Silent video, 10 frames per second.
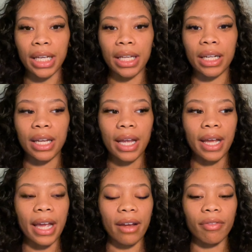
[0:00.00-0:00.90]
And
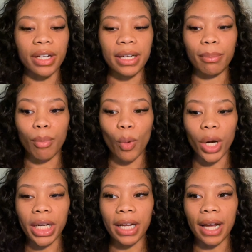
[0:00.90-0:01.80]
every
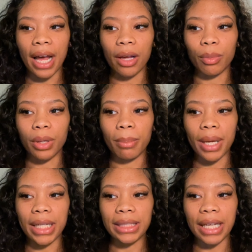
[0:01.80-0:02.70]
morning I would
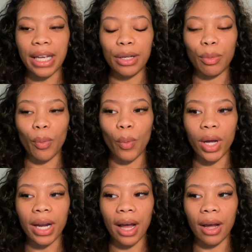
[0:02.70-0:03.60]
meditate
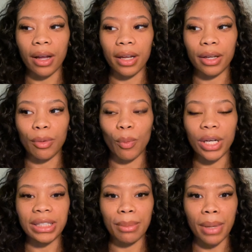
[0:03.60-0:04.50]
what I
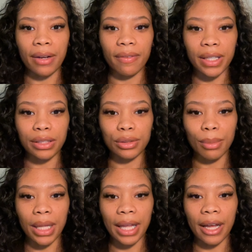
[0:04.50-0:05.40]
wanted to manifest into
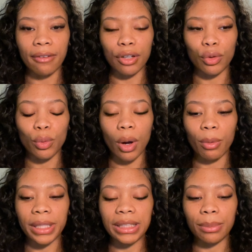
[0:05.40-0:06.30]
my life and who I
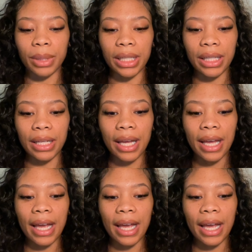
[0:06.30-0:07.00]
wanted to be.